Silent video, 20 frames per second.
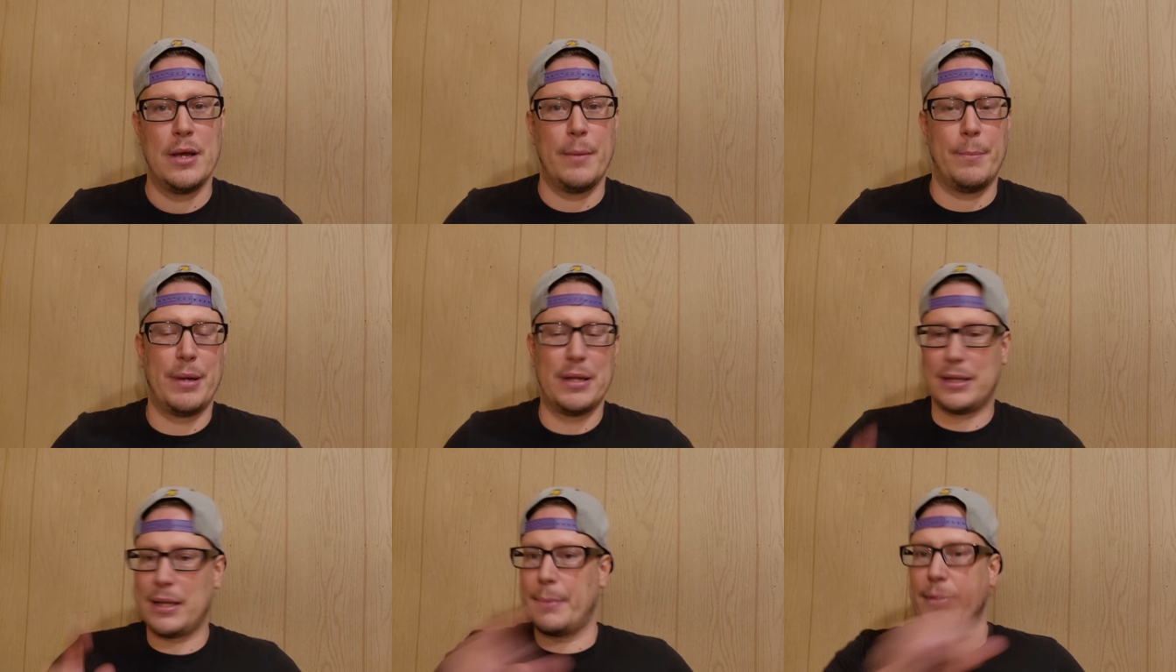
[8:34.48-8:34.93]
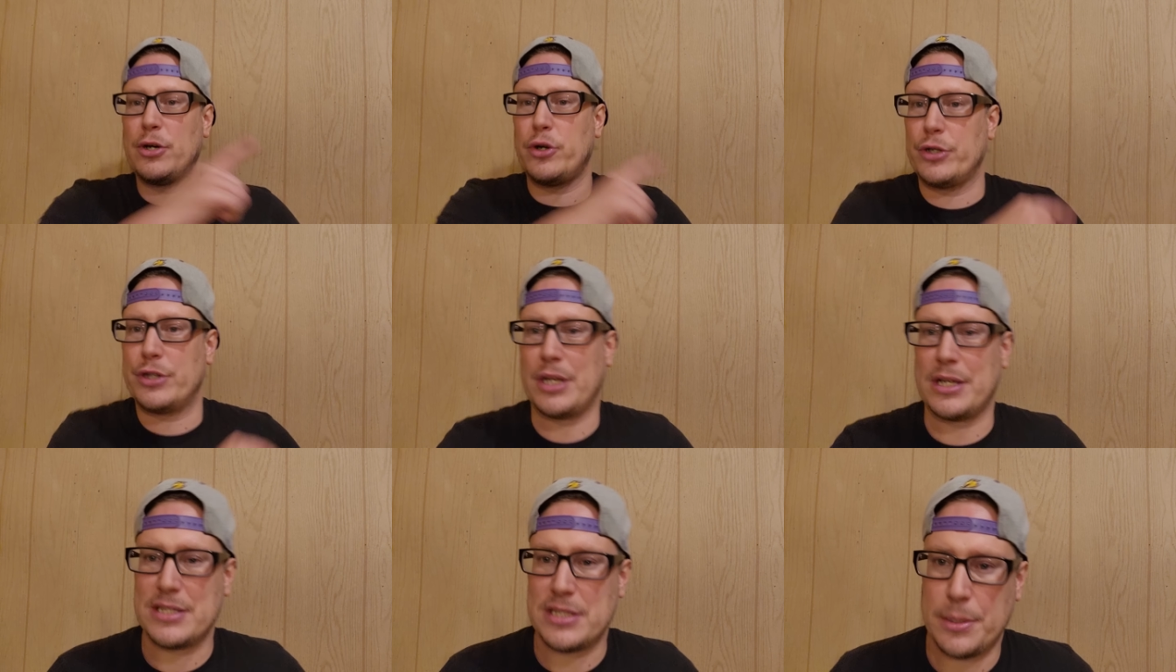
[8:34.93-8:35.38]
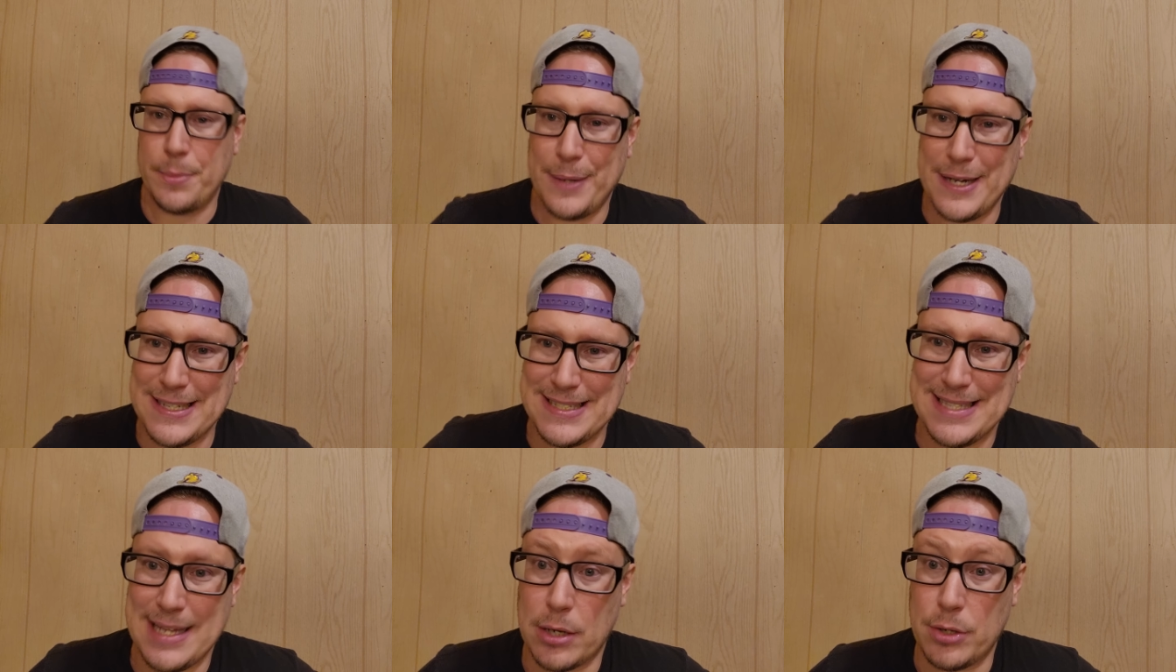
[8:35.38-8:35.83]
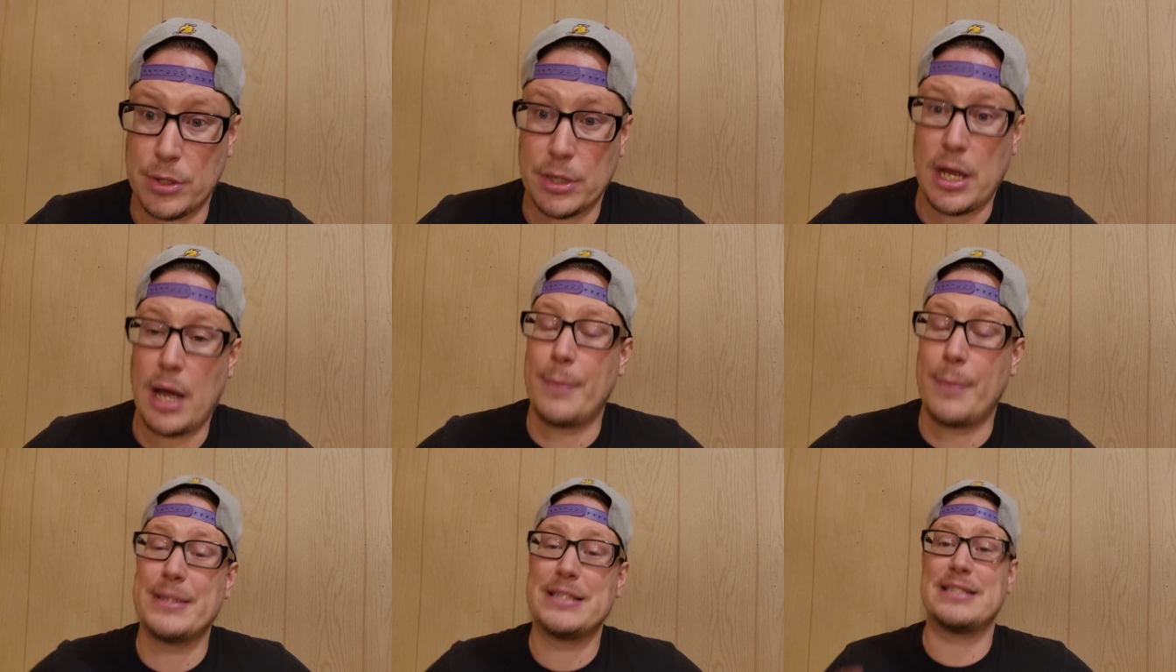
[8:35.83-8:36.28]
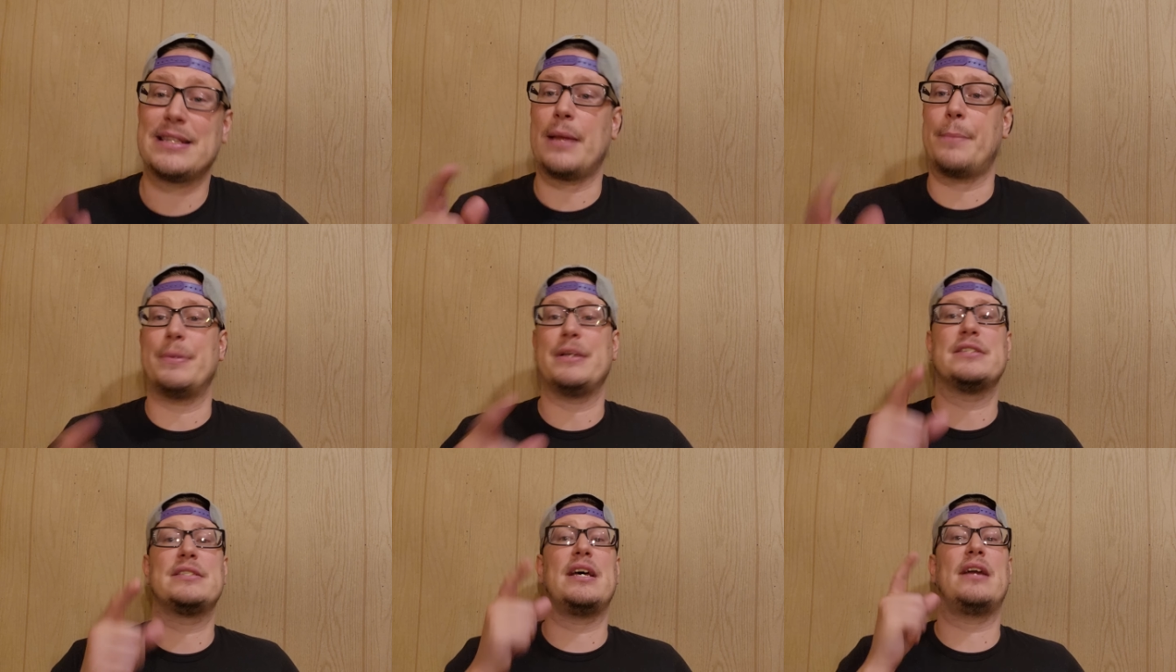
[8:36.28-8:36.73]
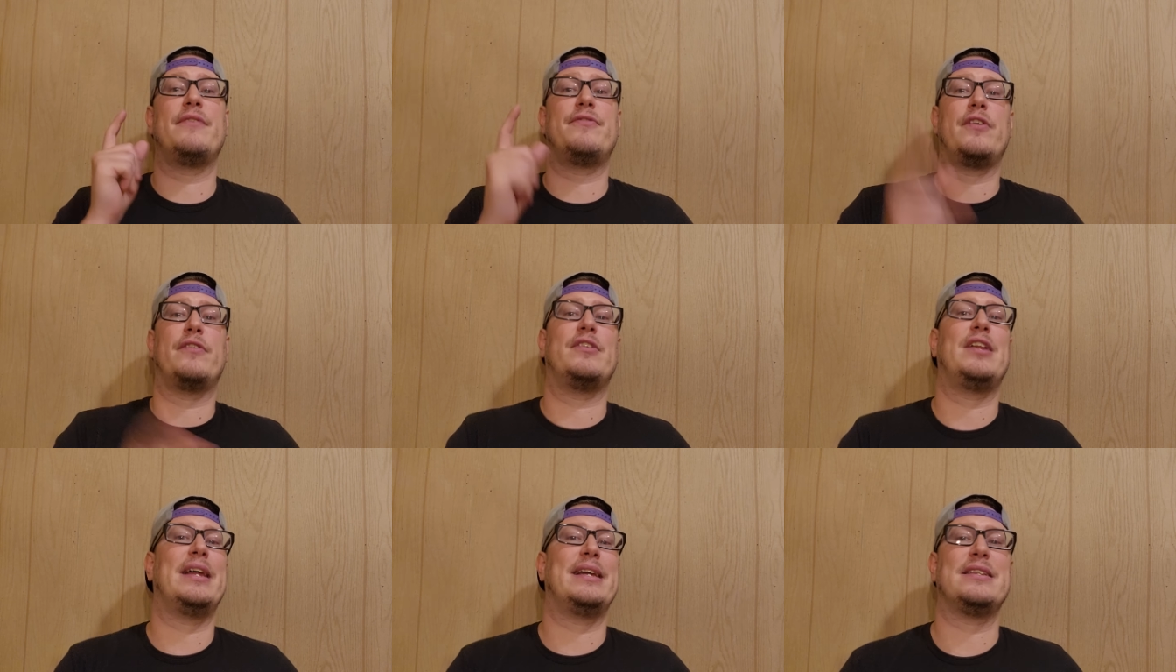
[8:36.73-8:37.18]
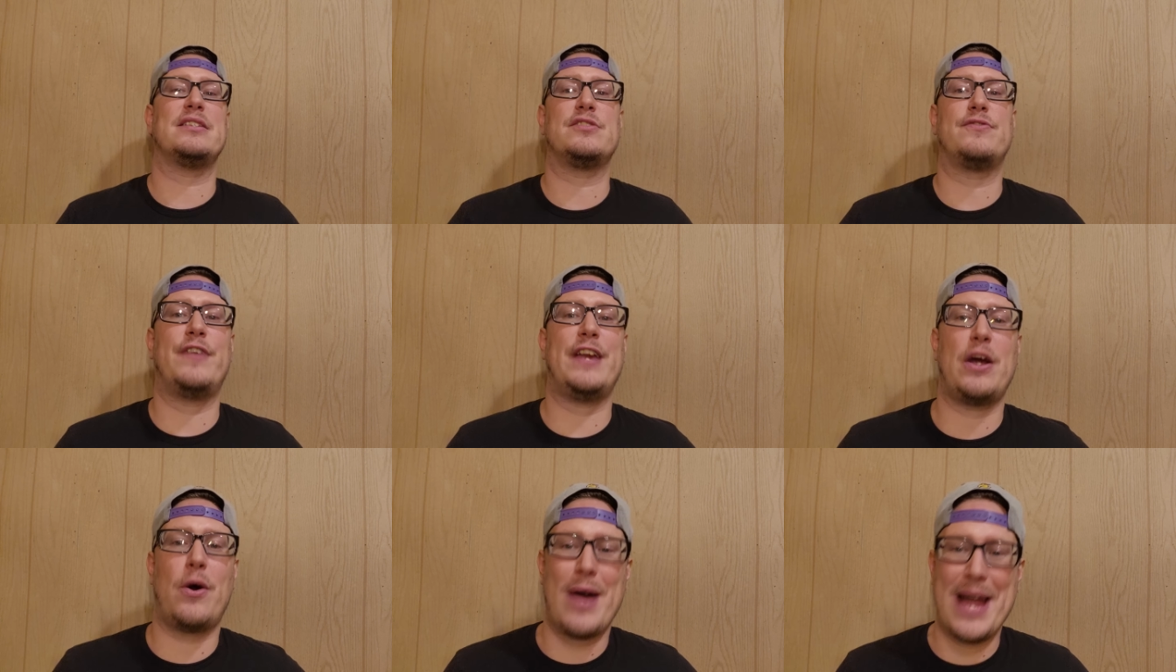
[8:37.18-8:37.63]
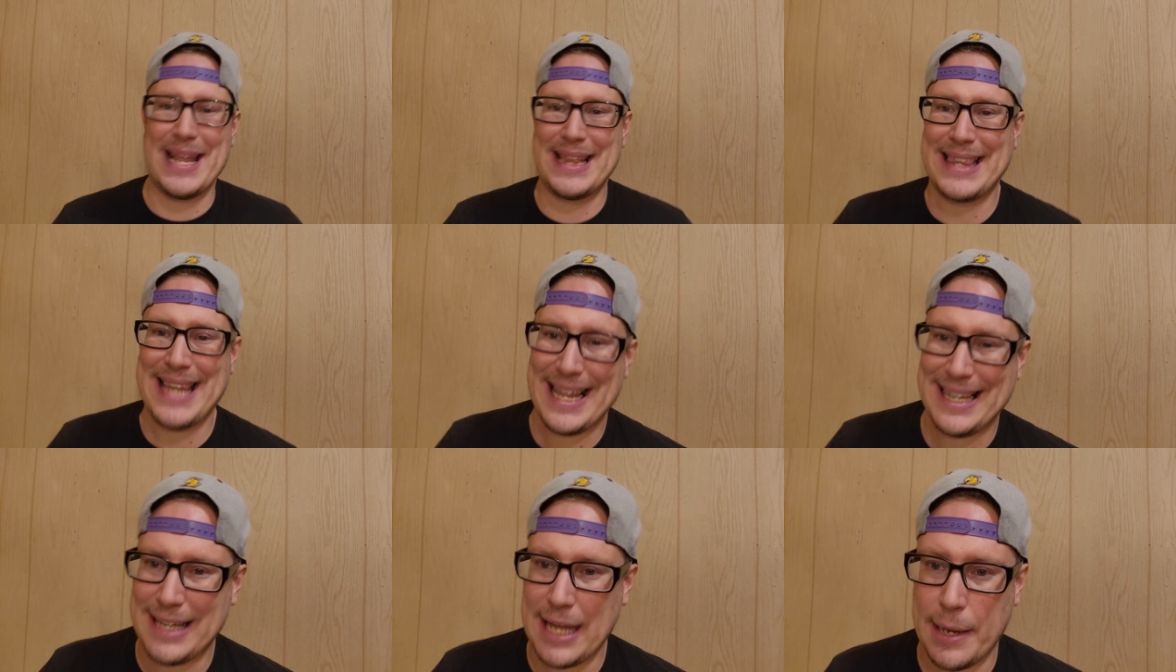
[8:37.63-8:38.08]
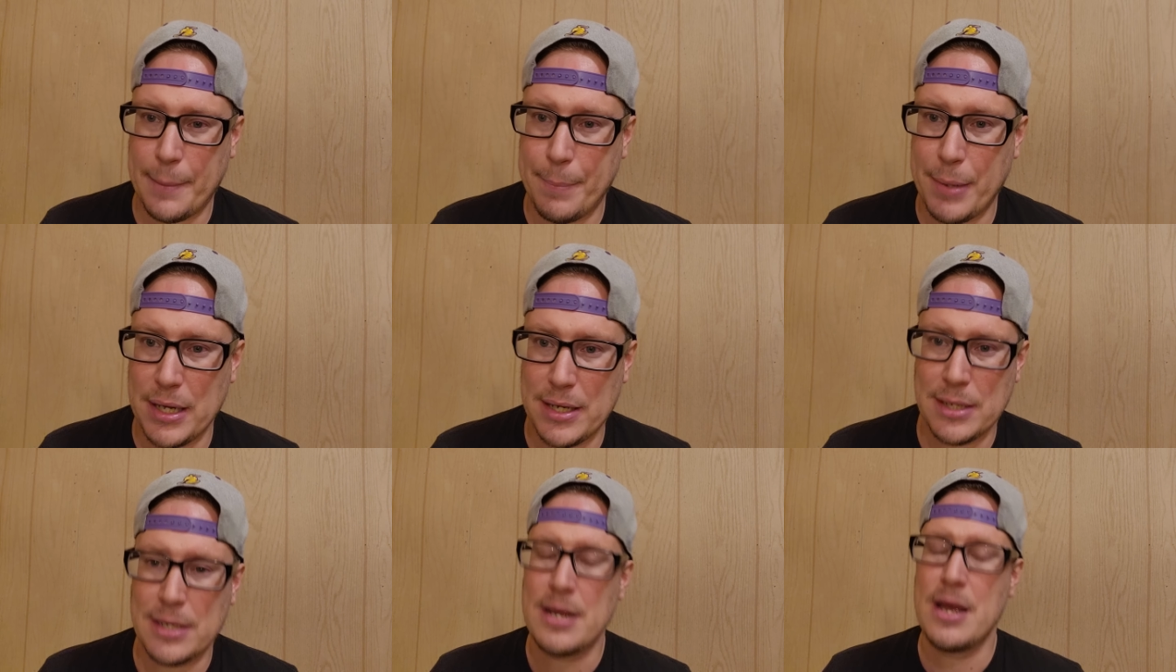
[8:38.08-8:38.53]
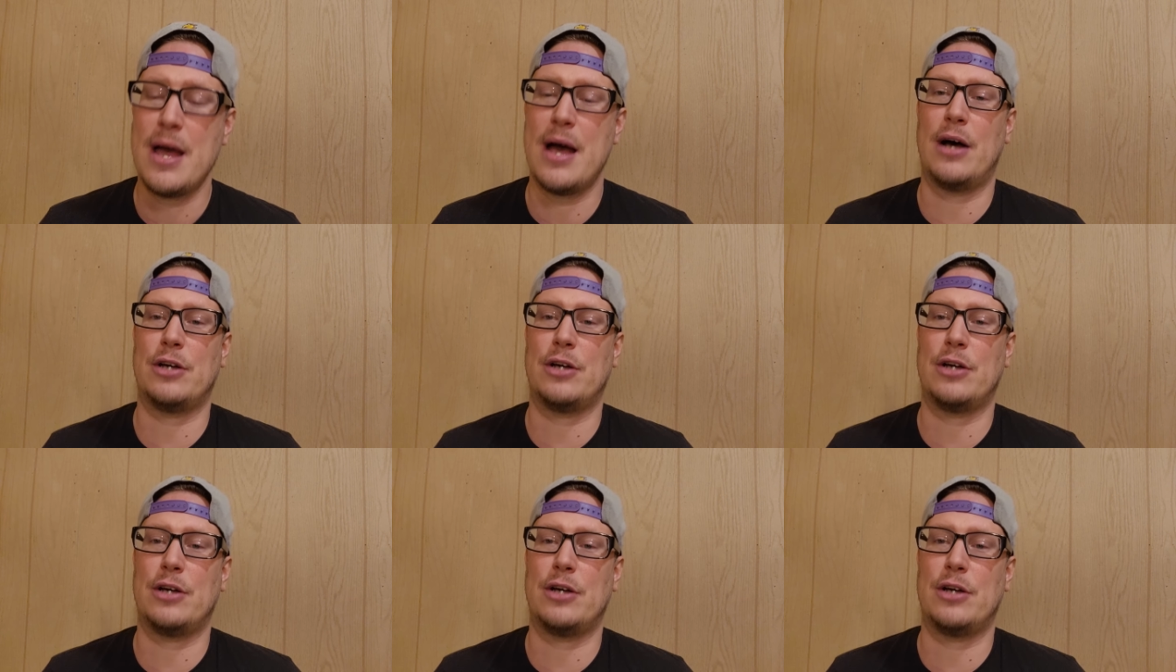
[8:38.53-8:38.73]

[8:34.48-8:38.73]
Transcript: But let me know your thoughts and opinions down in the comments. That being said, if you haven't liked this video, hit that like button.